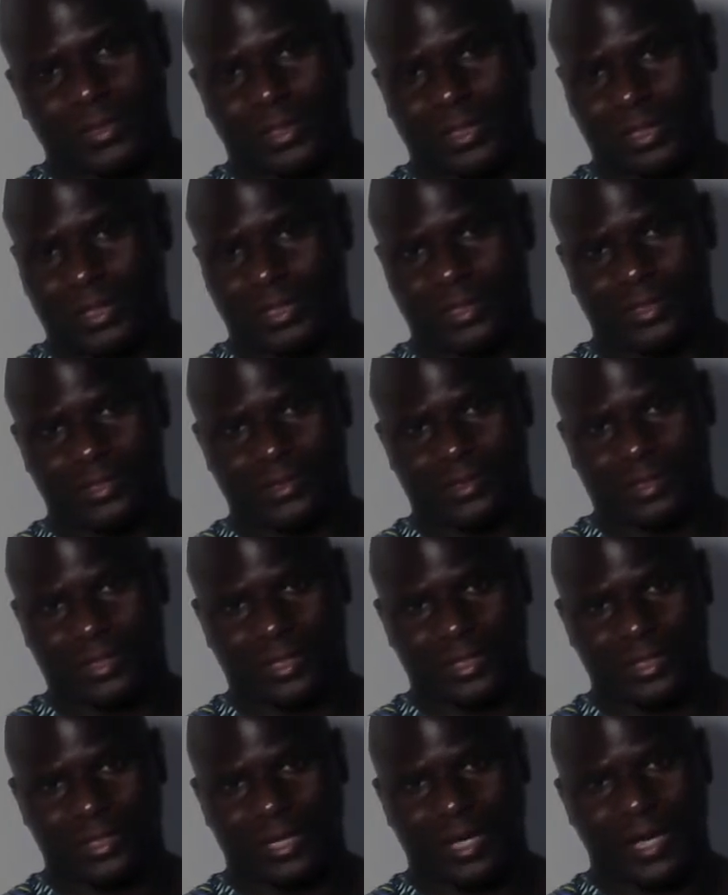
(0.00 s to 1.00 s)
and
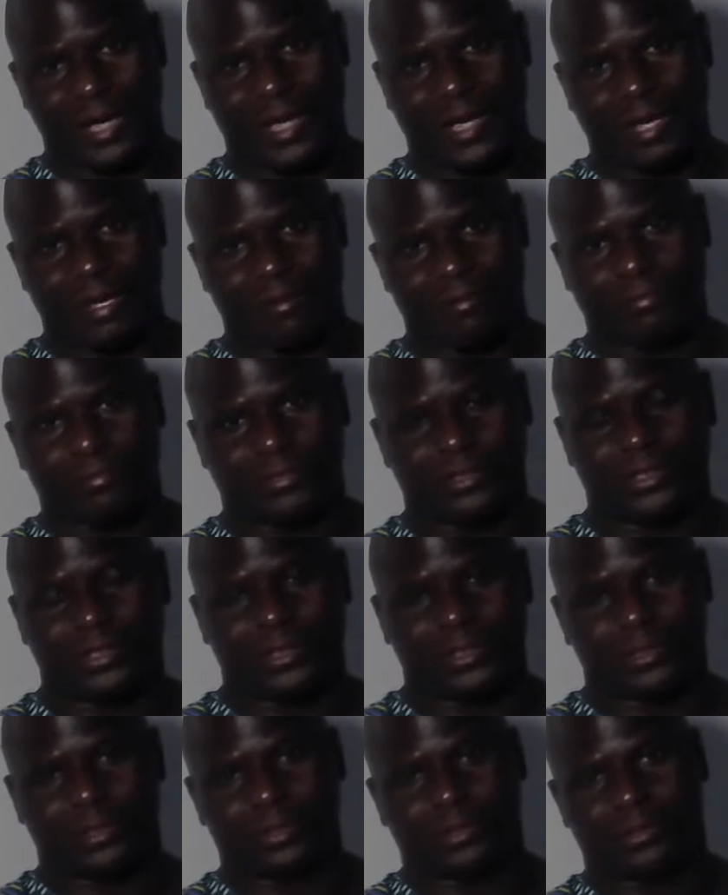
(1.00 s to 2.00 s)
today I have
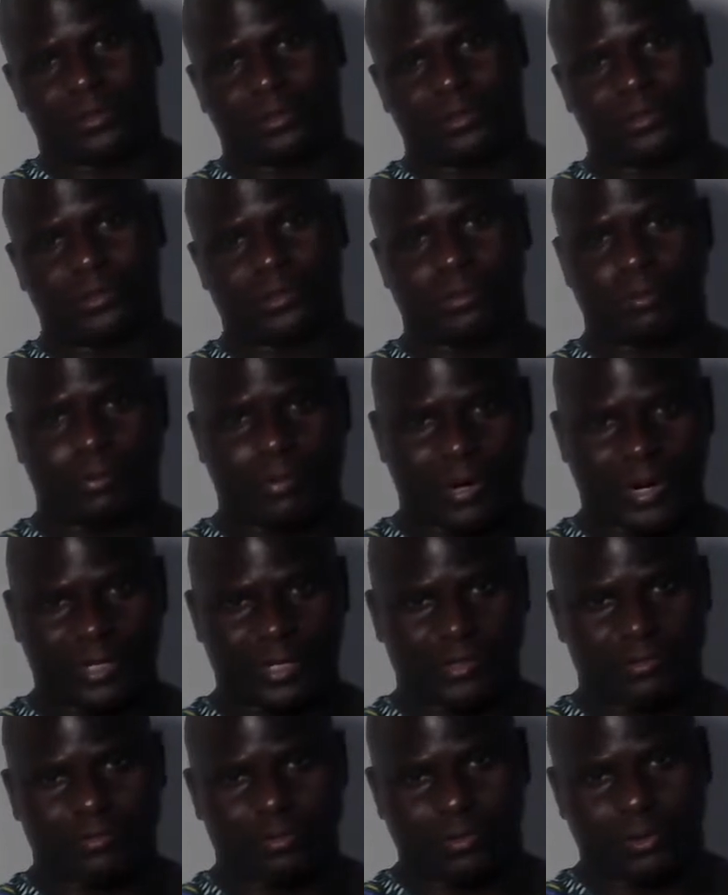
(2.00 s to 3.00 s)
a
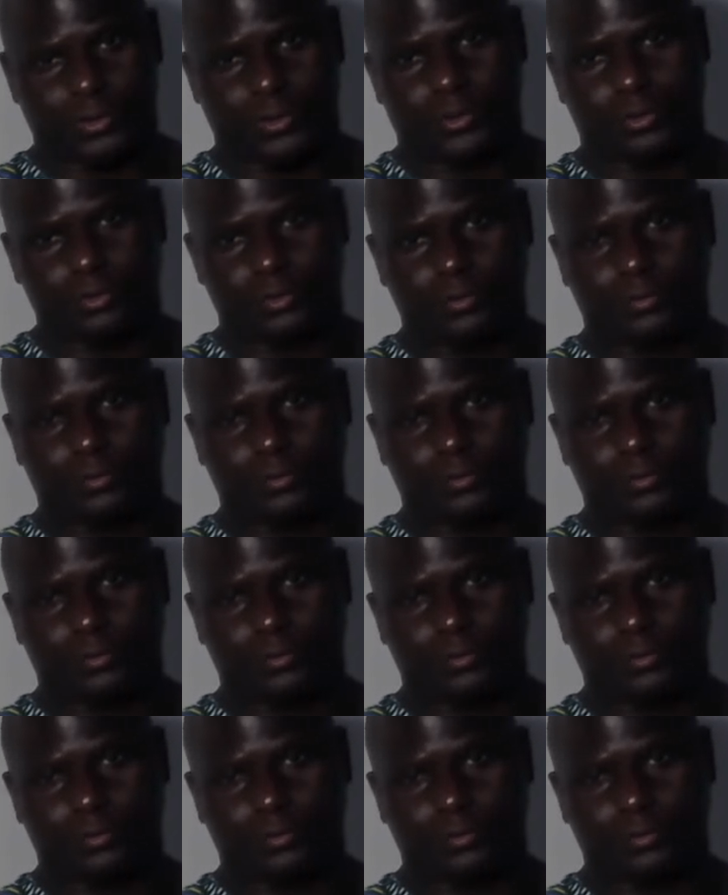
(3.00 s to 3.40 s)
surprise for you,